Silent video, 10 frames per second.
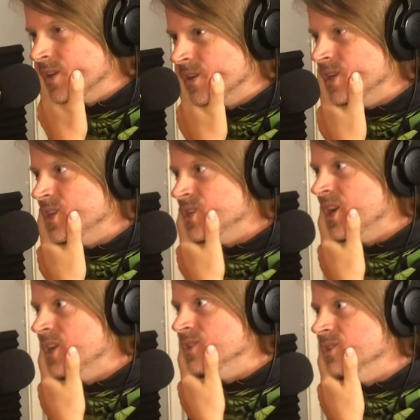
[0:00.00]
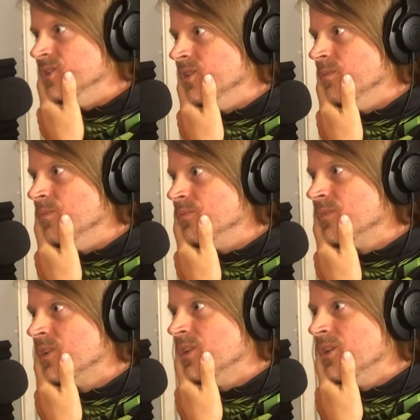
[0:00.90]
you know, DJs and a
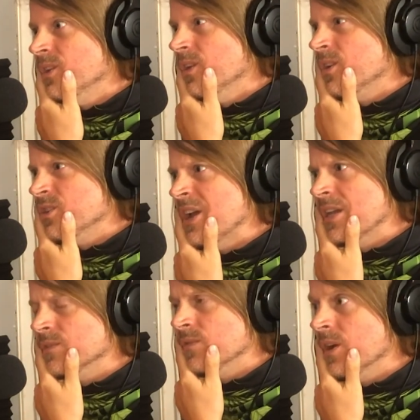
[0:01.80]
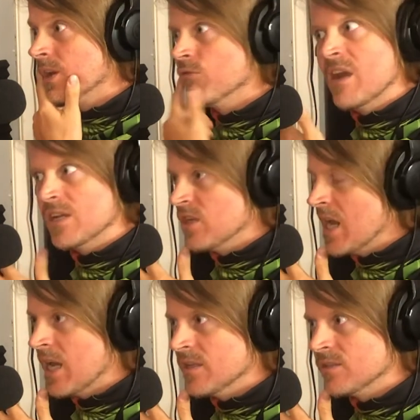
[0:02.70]
lot of jazz, funk, great
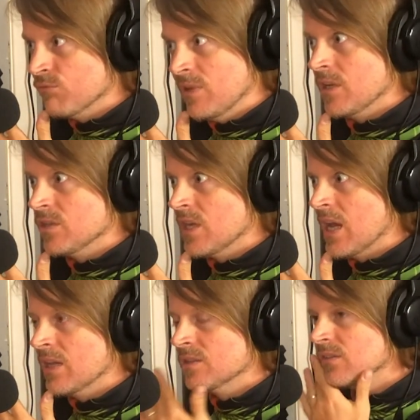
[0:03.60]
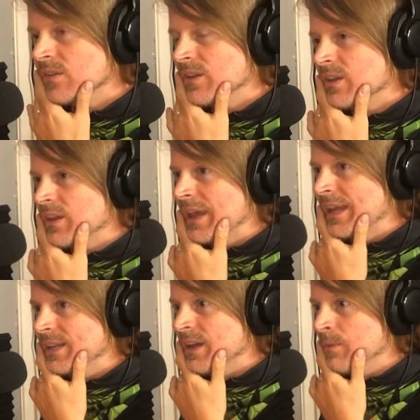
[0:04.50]
jazz, really good jazz.
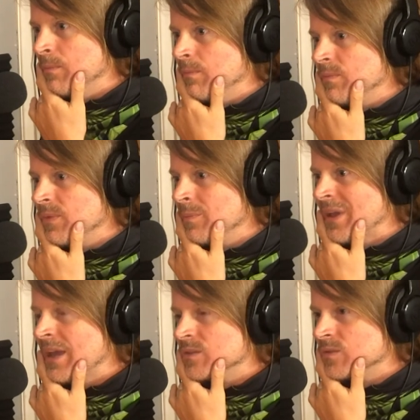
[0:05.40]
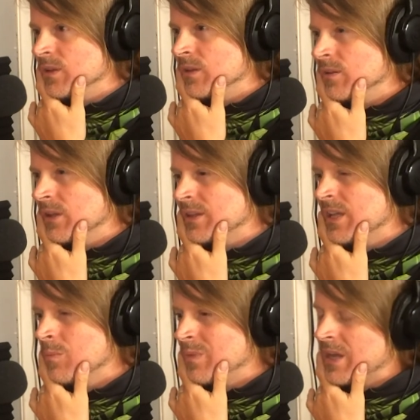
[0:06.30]
And the bands, the
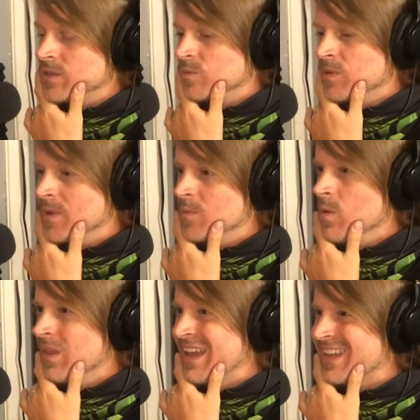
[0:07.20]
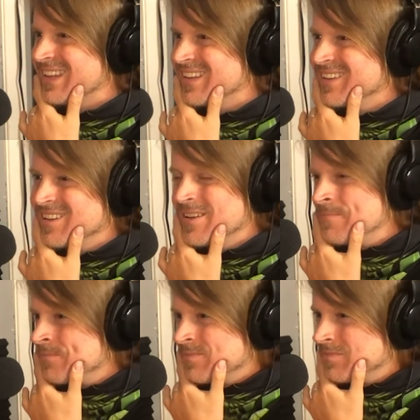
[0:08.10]
hip bands were probably more like
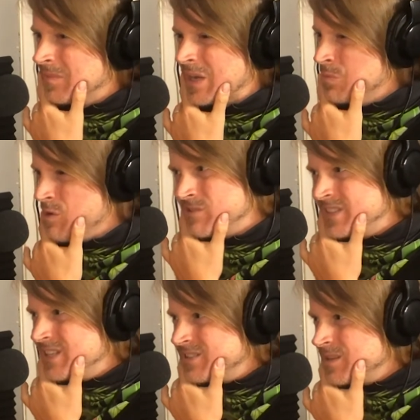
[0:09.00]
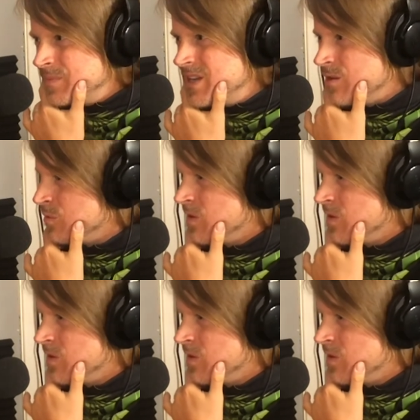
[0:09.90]
Morrissey or something, or more